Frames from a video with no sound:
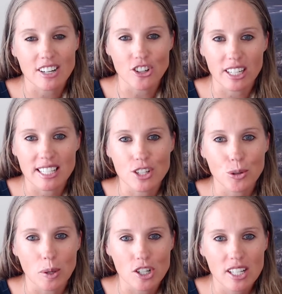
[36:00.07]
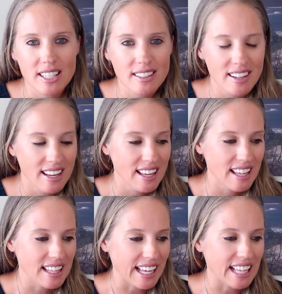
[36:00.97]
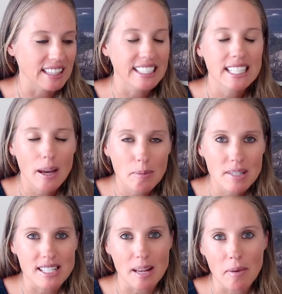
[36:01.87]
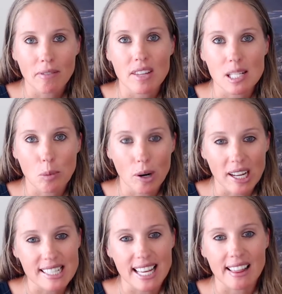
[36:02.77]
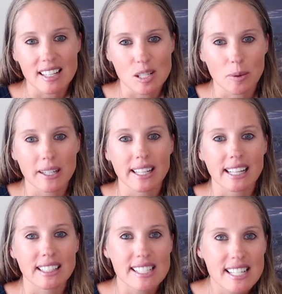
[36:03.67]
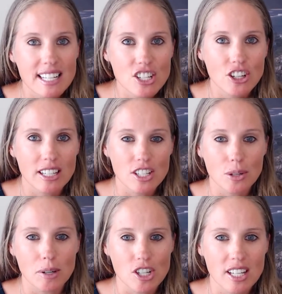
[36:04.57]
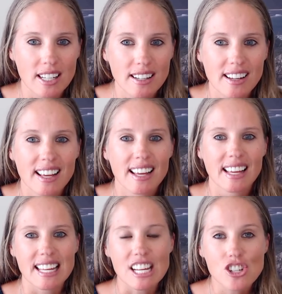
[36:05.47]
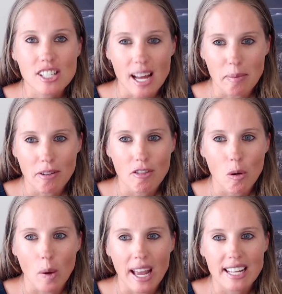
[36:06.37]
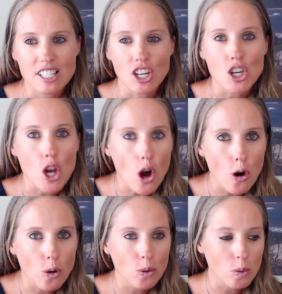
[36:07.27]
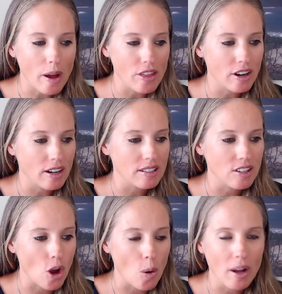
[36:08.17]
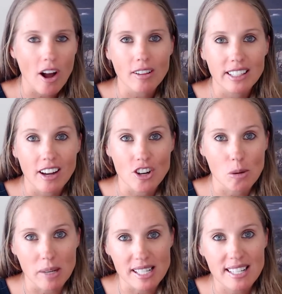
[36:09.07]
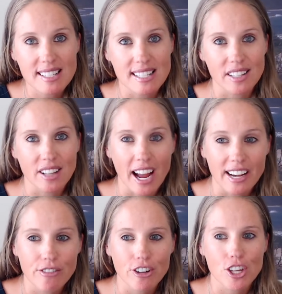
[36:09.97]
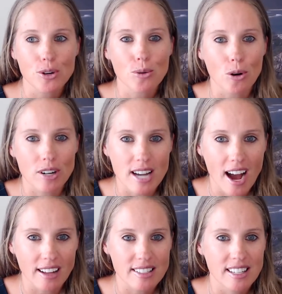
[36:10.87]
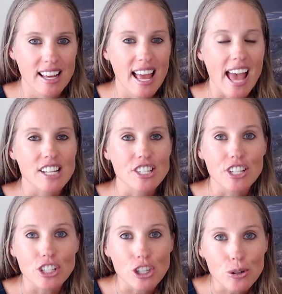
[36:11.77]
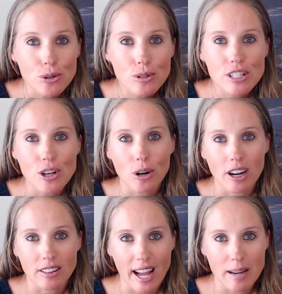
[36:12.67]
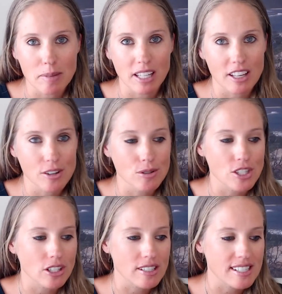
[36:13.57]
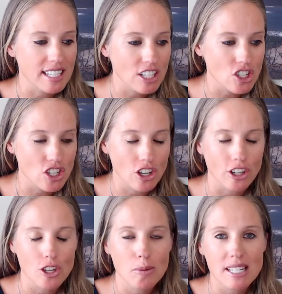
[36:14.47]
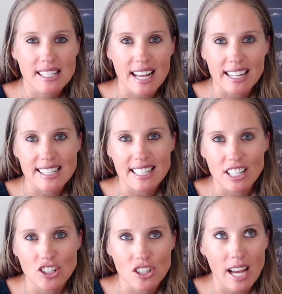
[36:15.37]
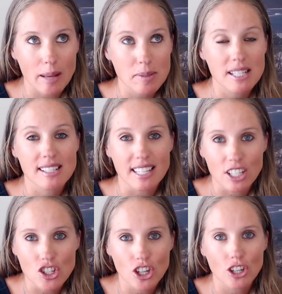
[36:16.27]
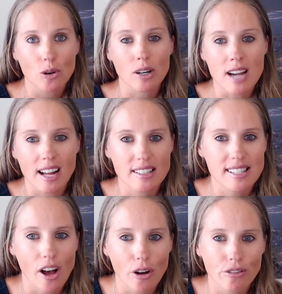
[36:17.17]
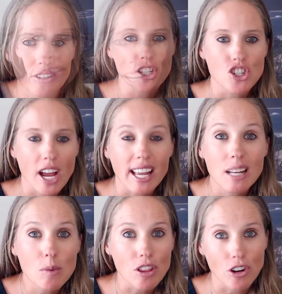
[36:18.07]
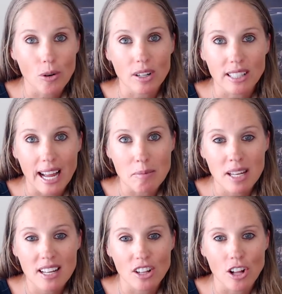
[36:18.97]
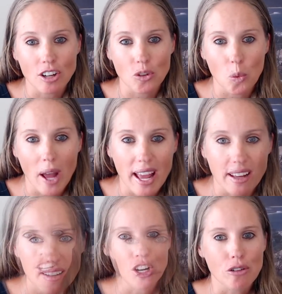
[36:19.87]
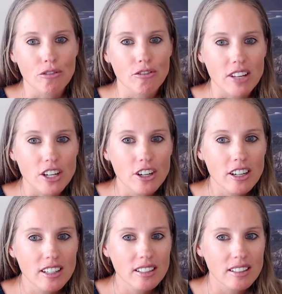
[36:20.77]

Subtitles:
on your intuition, like lead up to some of these points, like this one, like listening to your intuition each step of the way to know whether going all in on your business is aligned for you or not. And to use your alignment cues, your signature, your human design signature types, signature or not self, to check in with your own alignment along the way. Fear